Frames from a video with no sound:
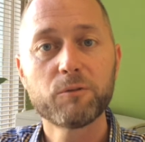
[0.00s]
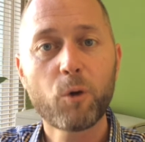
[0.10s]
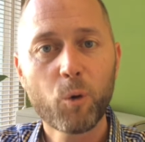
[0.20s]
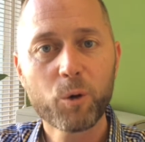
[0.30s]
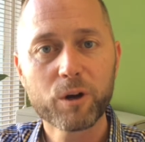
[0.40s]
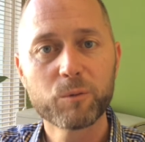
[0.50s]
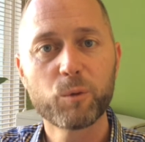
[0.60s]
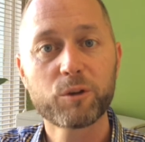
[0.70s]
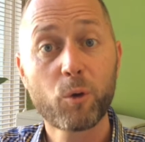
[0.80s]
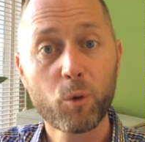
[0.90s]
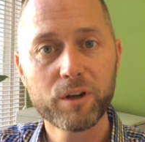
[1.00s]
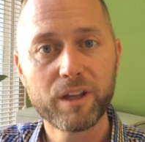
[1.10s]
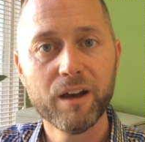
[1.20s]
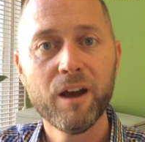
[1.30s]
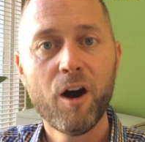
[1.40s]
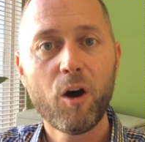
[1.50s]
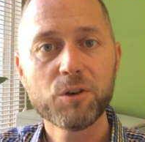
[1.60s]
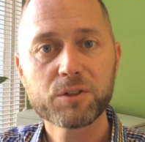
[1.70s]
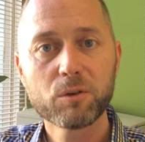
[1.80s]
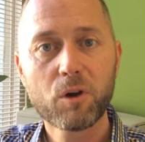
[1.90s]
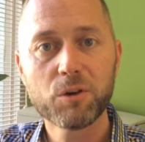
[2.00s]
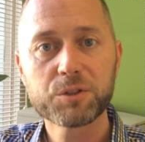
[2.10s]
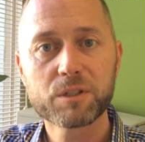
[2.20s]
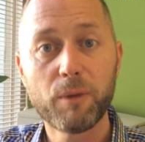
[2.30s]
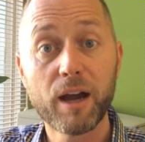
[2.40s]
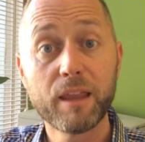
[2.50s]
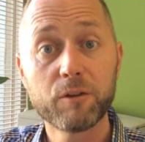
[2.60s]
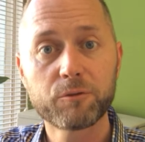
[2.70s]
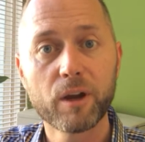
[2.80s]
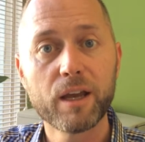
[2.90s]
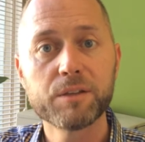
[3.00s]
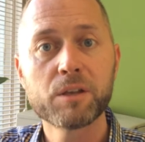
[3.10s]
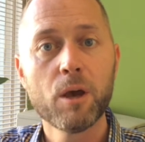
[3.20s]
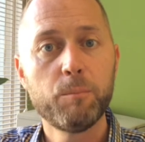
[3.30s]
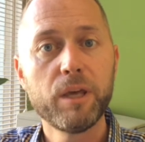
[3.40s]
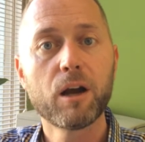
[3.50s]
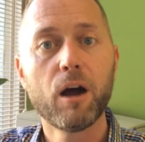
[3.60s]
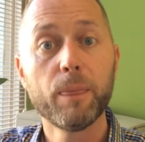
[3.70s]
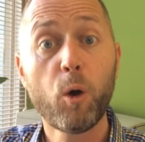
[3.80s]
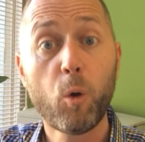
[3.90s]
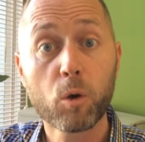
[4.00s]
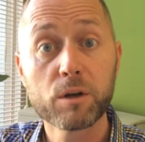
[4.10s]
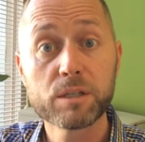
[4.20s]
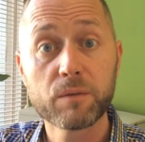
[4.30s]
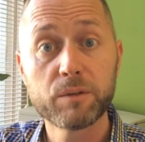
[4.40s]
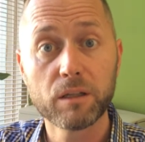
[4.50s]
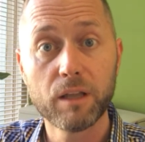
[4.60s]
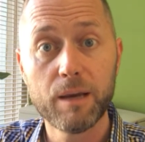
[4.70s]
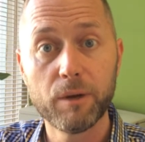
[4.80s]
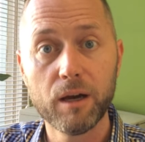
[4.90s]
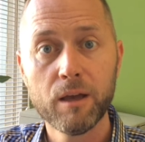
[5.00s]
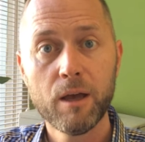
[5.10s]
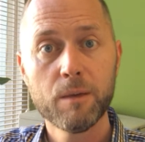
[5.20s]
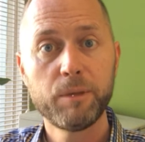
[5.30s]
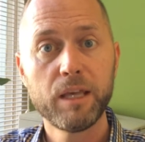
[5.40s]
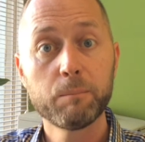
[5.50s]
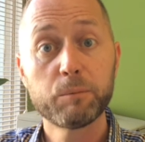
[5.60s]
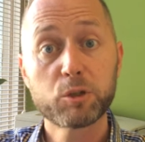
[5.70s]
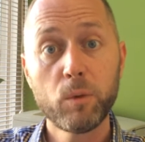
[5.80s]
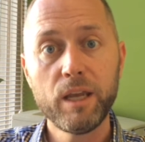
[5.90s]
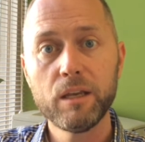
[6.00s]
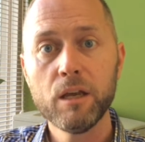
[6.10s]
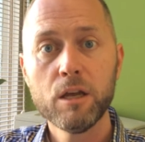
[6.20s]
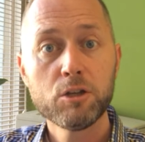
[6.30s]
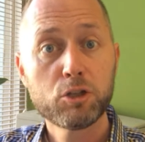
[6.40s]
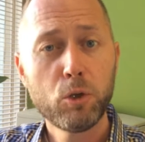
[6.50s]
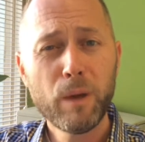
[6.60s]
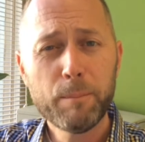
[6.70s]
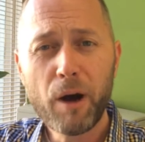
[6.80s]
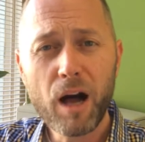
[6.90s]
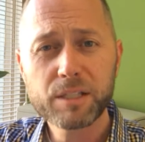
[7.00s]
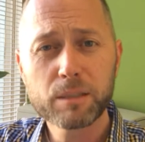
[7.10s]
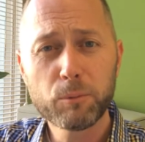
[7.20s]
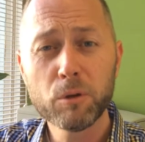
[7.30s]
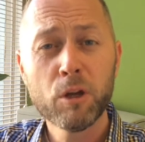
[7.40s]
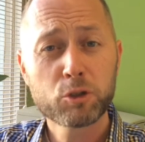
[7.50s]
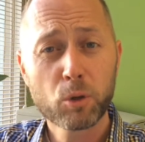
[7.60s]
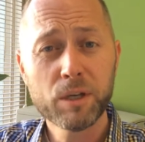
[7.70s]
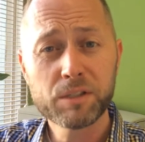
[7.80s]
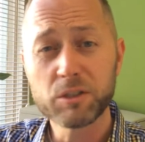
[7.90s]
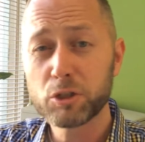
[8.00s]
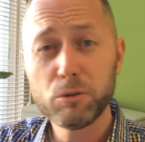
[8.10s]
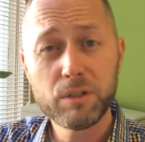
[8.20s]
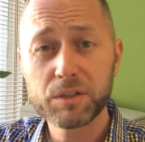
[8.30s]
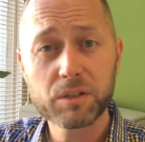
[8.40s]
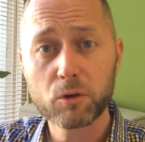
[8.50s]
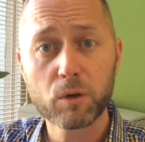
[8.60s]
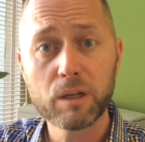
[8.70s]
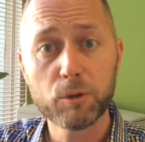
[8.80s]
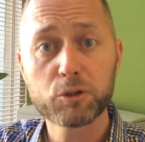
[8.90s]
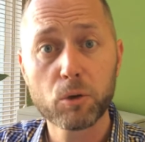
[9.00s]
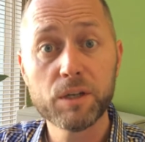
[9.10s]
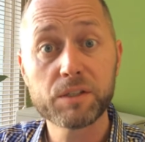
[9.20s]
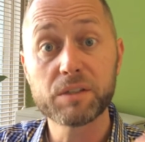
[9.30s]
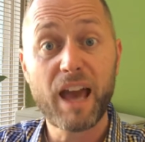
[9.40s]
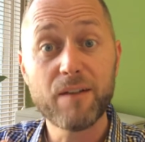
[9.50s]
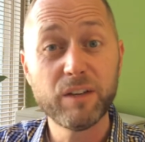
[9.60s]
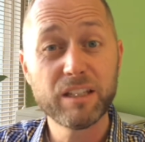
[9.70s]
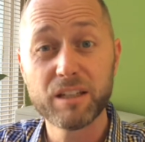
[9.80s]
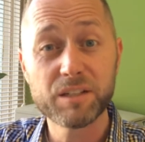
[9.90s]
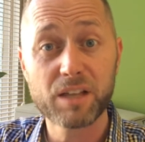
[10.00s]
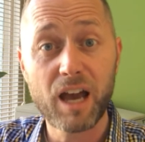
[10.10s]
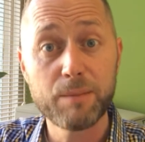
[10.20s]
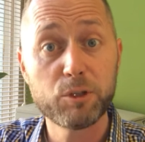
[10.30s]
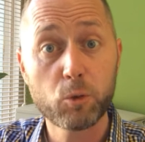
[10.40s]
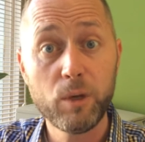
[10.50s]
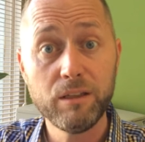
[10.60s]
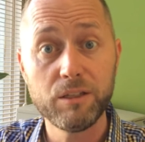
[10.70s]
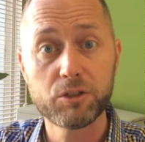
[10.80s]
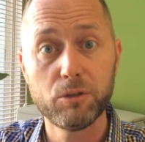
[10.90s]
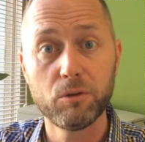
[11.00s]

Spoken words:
of horn with cornea also calls to mind that phrase, being on the horns of a dilemma, being between two impossible choices, two disagreeable choices, having to decide between these two